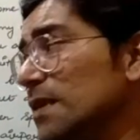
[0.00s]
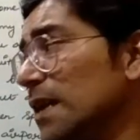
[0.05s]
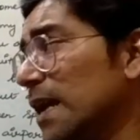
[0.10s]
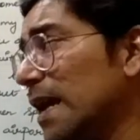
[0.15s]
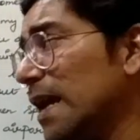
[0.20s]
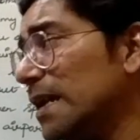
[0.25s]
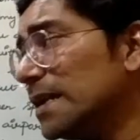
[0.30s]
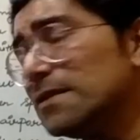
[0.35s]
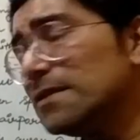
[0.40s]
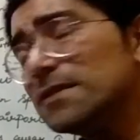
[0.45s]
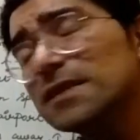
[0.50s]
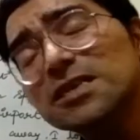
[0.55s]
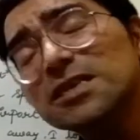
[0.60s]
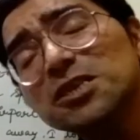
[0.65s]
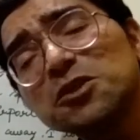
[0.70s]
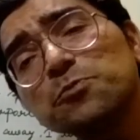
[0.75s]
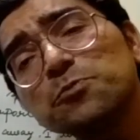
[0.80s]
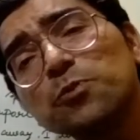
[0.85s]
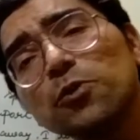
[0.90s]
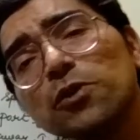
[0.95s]
And in
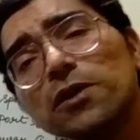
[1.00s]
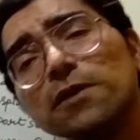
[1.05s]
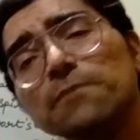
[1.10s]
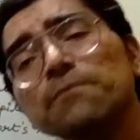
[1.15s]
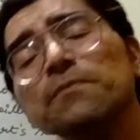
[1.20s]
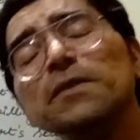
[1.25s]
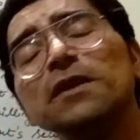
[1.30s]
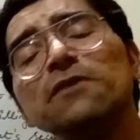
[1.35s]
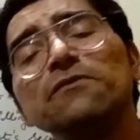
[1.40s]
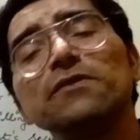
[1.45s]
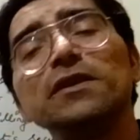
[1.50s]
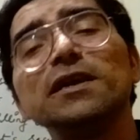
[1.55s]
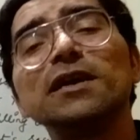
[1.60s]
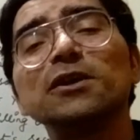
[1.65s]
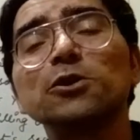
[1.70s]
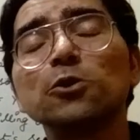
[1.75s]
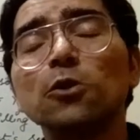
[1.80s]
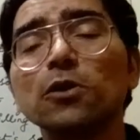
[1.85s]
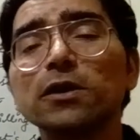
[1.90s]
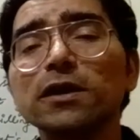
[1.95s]
this poem we
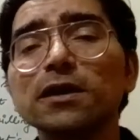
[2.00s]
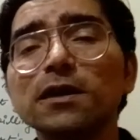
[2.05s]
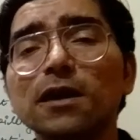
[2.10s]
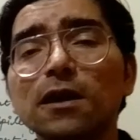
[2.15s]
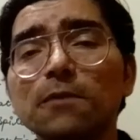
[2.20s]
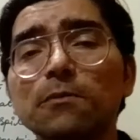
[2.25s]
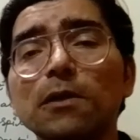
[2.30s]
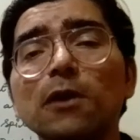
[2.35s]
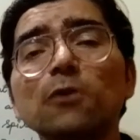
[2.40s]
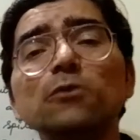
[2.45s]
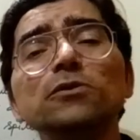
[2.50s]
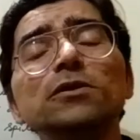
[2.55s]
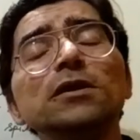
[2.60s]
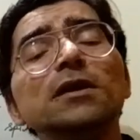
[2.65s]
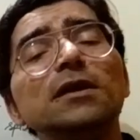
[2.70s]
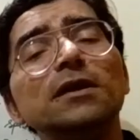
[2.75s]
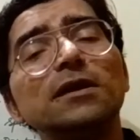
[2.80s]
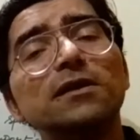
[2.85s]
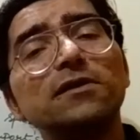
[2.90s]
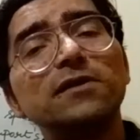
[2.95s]
are talking
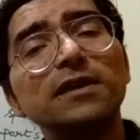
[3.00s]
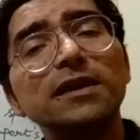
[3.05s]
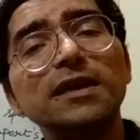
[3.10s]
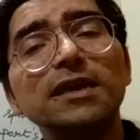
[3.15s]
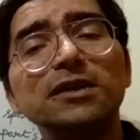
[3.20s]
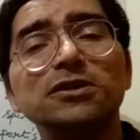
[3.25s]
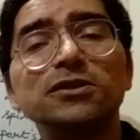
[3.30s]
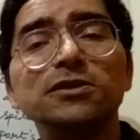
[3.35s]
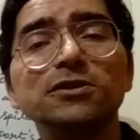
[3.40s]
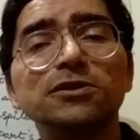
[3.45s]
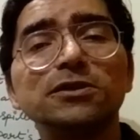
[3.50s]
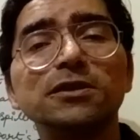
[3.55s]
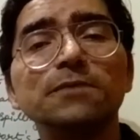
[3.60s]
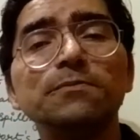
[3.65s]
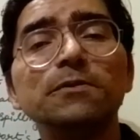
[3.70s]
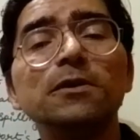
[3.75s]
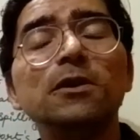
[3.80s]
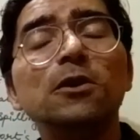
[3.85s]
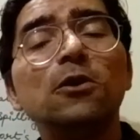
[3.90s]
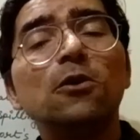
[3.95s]
about
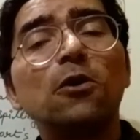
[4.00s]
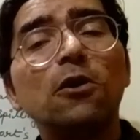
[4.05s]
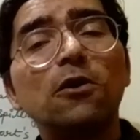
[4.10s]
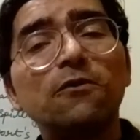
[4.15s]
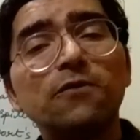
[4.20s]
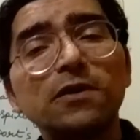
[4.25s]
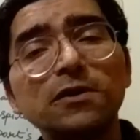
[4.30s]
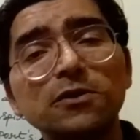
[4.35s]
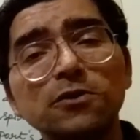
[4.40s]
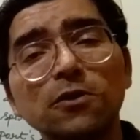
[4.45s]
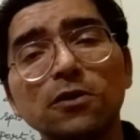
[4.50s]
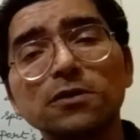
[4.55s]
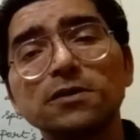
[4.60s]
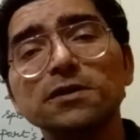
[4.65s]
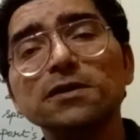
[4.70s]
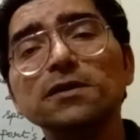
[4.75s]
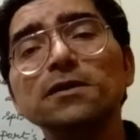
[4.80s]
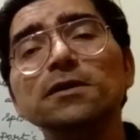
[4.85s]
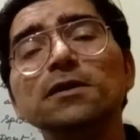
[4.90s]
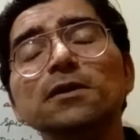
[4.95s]
relationship of a
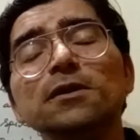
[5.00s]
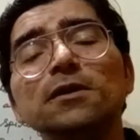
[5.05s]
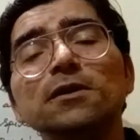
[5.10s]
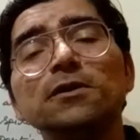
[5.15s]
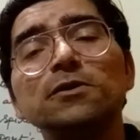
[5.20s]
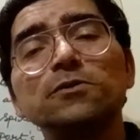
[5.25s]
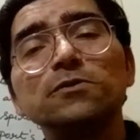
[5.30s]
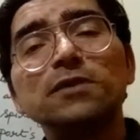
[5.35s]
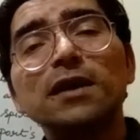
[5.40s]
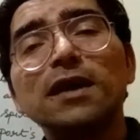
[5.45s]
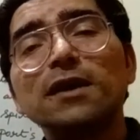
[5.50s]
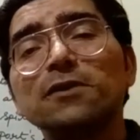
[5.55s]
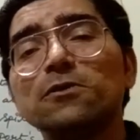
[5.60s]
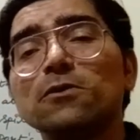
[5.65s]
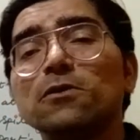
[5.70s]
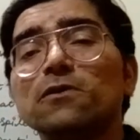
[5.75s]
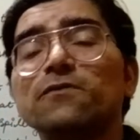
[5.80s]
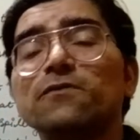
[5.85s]
daughter to that